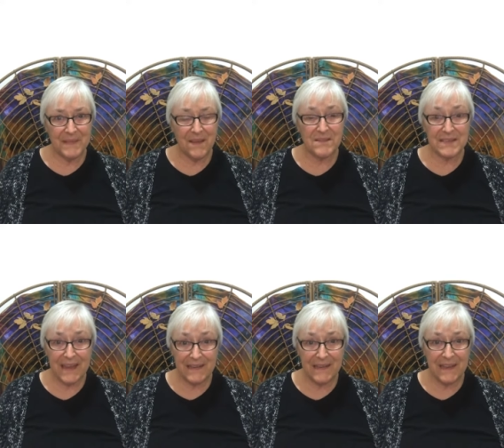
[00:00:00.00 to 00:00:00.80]
I'll say
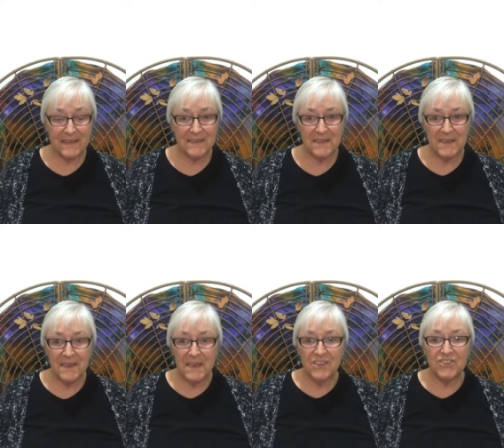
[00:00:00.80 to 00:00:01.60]
it again.
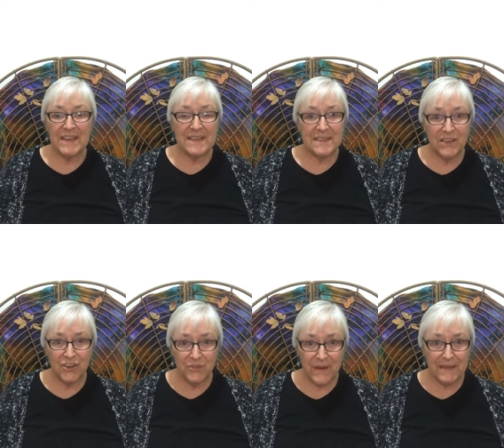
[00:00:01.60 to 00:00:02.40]
She is
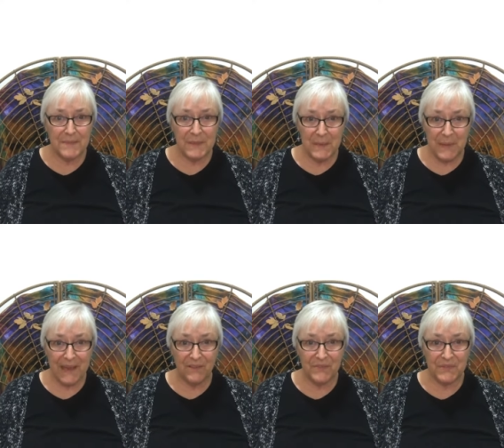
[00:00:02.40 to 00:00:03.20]
incredibly
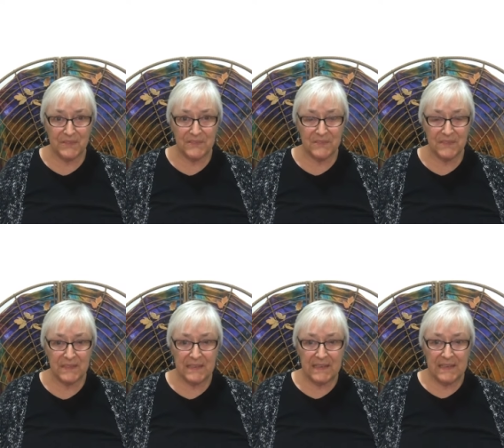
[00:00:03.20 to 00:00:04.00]
powerful,
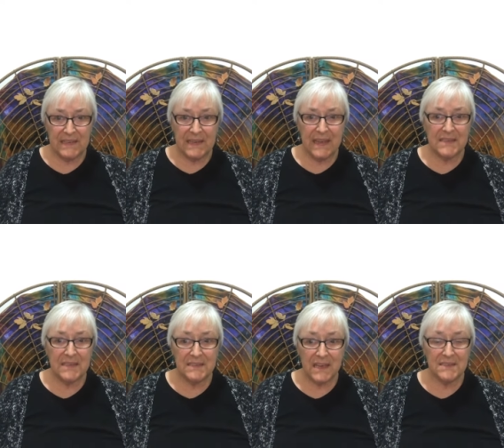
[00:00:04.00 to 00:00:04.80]
and he
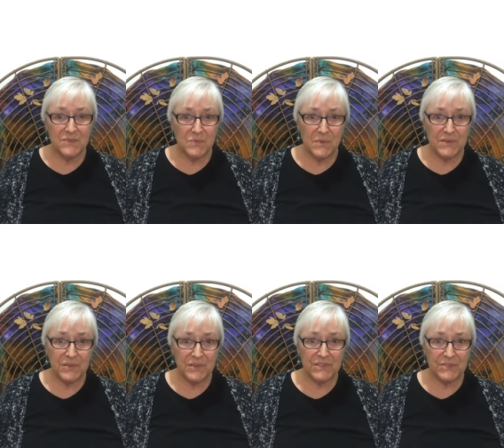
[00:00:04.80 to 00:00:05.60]
doesn't want
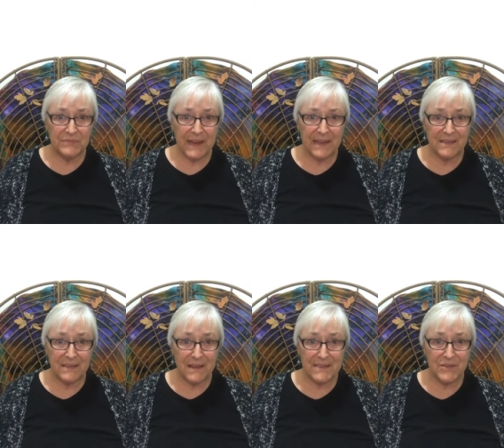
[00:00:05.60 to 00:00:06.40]
her to
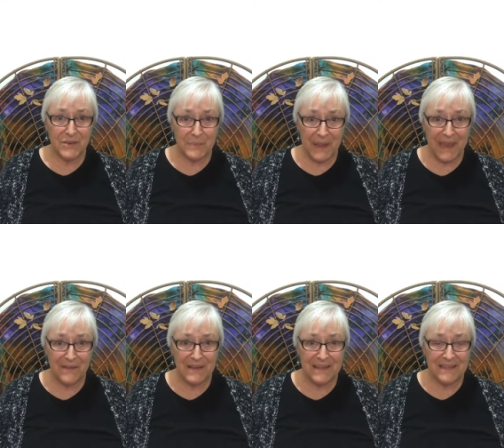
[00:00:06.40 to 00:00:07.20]
recognize her
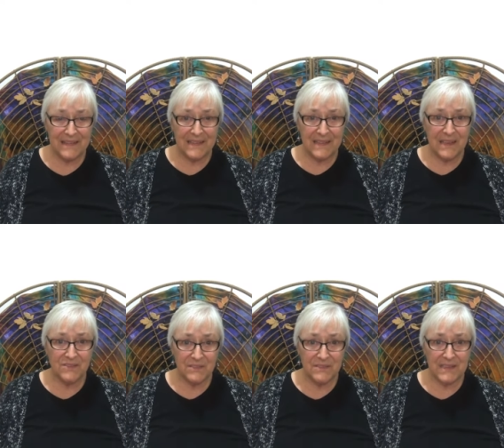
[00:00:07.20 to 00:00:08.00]
power
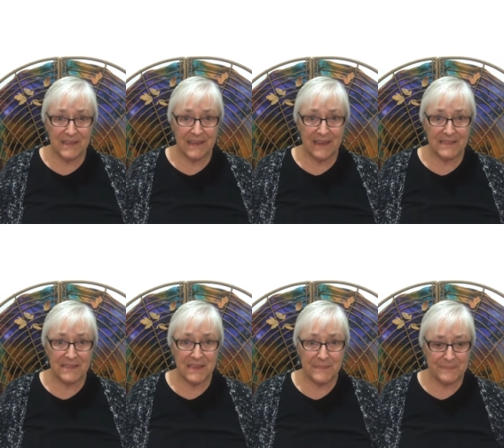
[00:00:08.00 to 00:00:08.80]
and use it
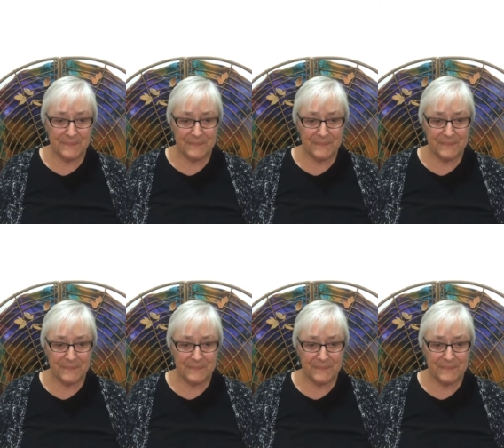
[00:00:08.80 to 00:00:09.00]
against him.